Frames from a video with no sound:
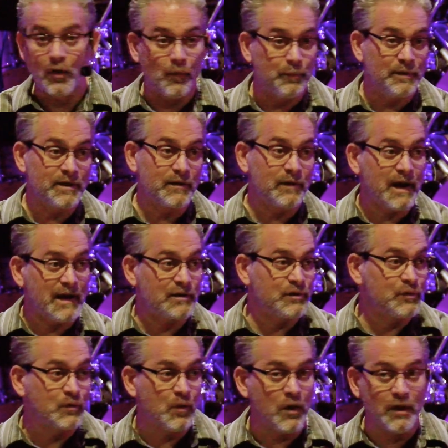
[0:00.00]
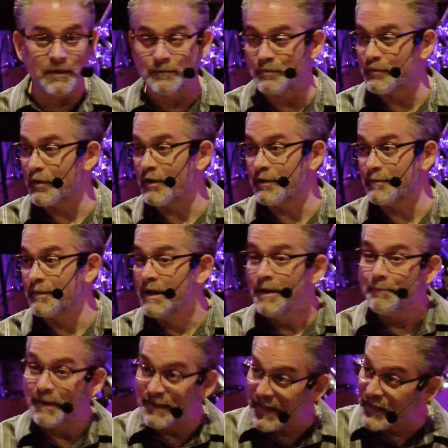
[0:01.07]
open their eyes. You call them, draw them.
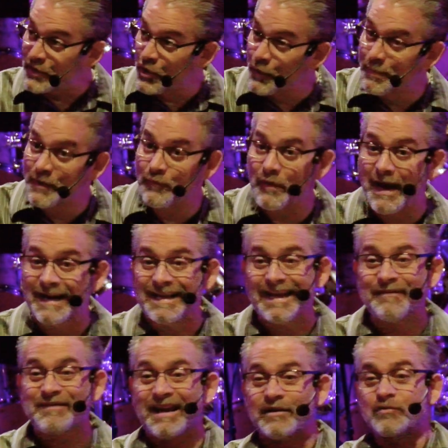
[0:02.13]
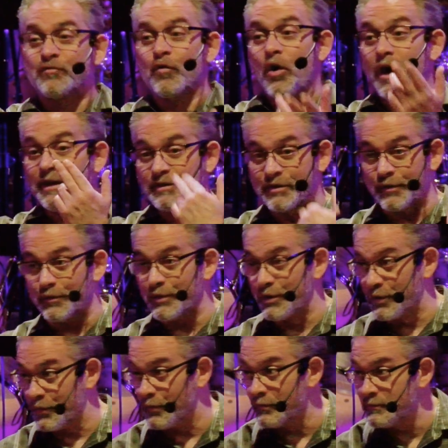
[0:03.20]
But then you be ready, if they're drawn to
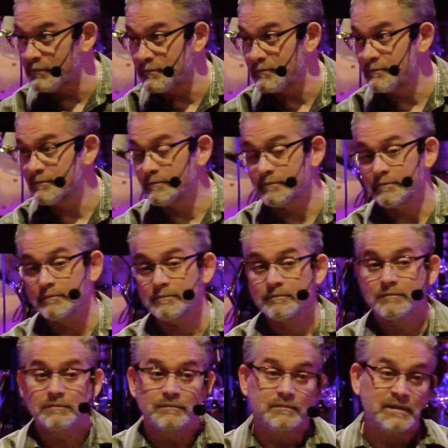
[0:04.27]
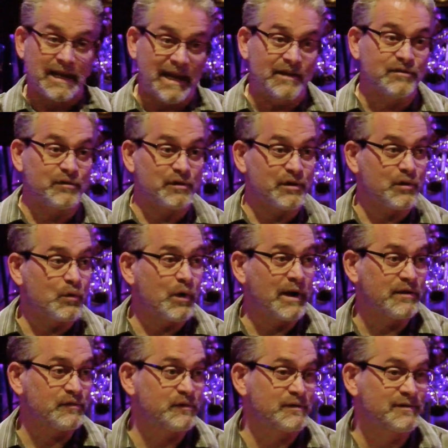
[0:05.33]
you, to answer their
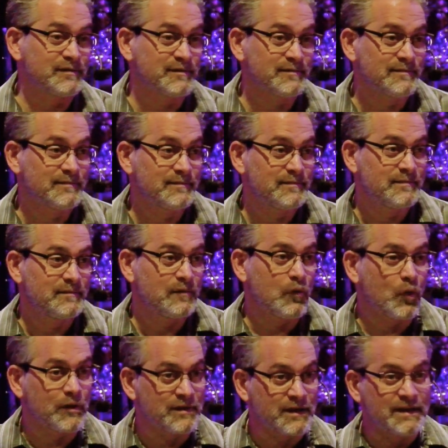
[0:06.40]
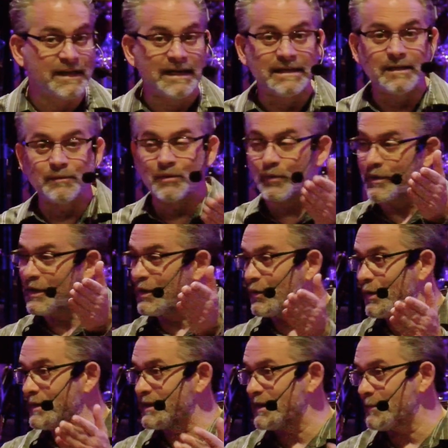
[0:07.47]
questions. Or to lead them to an
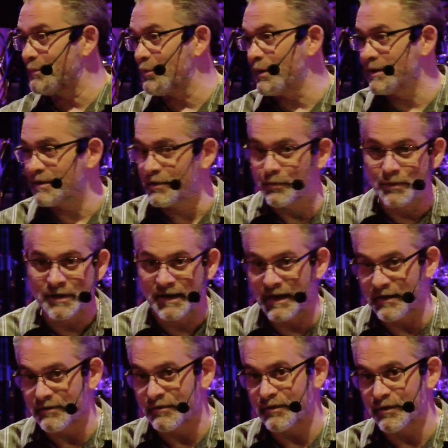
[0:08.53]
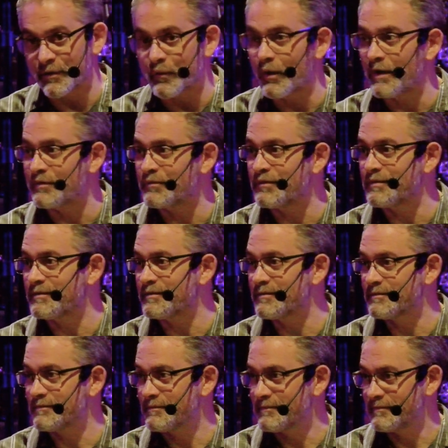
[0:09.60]
anointed, appointed who can answer their questions.
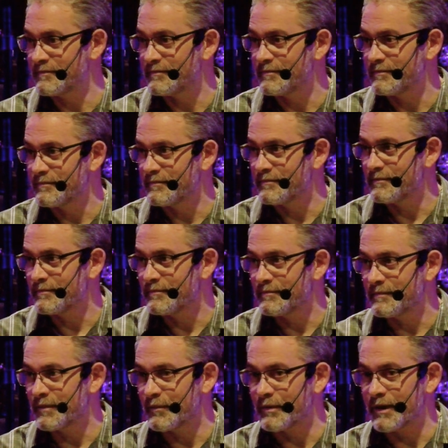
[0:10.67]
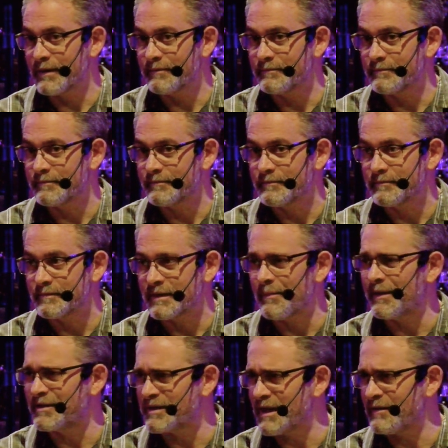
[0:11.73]
Okay? Does that
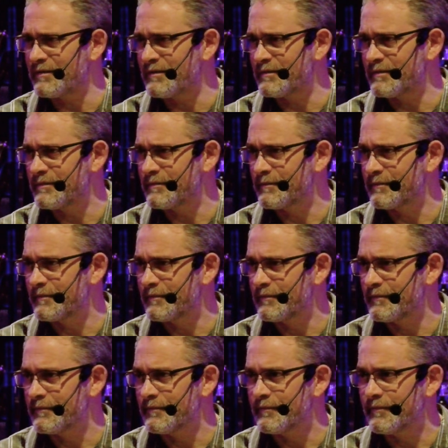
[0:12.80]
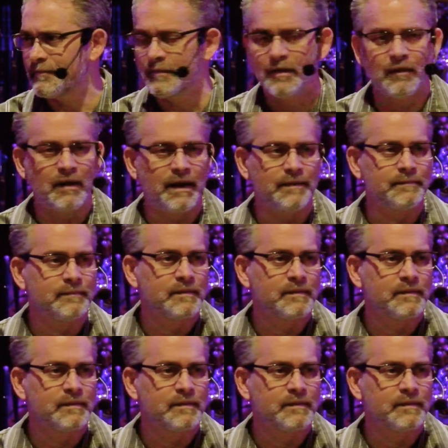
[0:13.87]
make sense? All right.